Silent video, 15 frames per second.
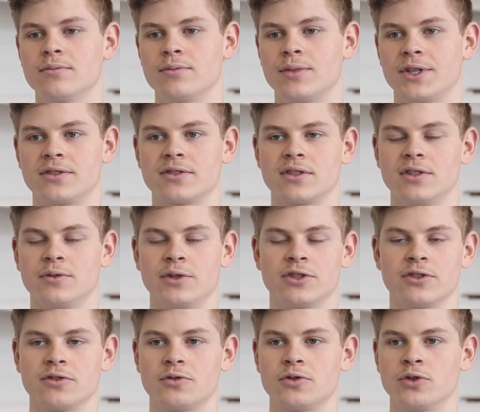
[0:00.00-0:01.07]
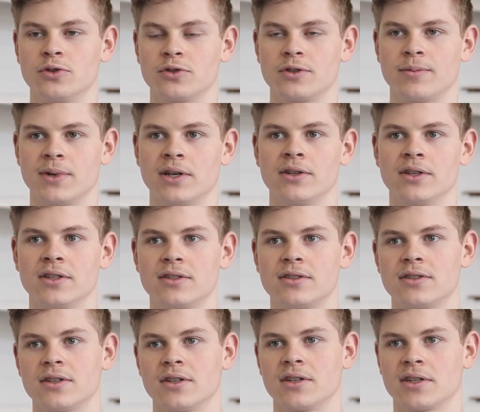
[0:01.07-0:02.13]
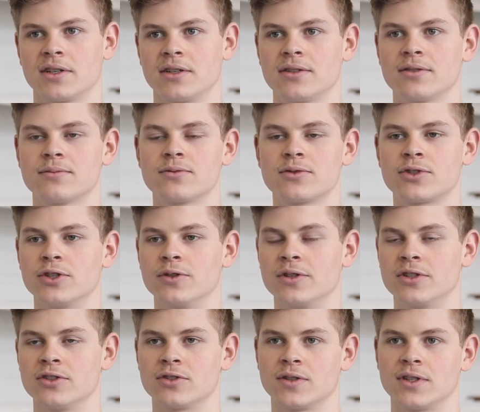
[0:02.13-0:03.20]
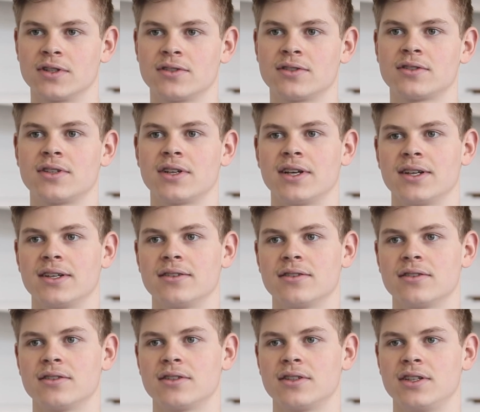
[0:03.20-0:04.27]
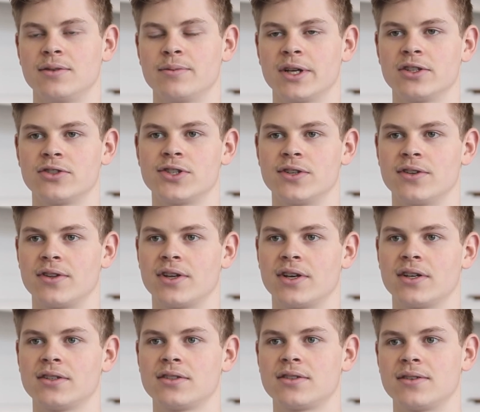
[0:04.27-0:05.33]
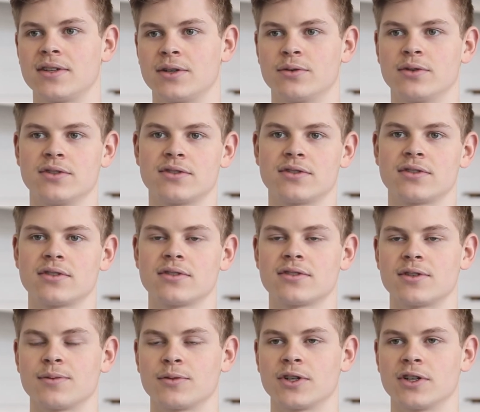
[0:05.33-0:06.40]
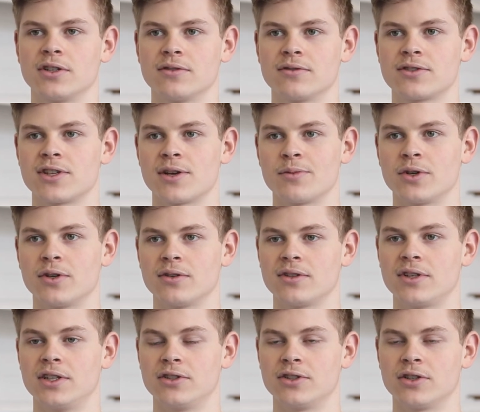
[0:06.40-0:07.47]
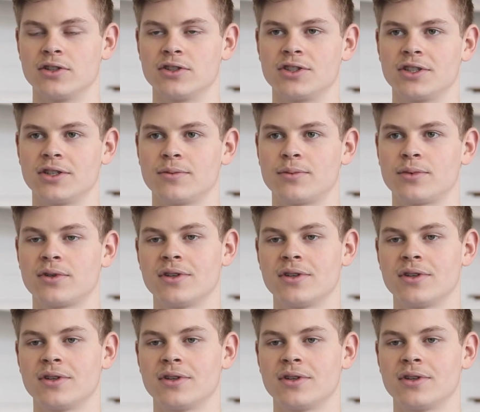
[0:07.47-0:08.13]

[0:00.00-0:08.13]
basically we just talked about it. I showed interest, and he mentioned that there was some kind of summer internship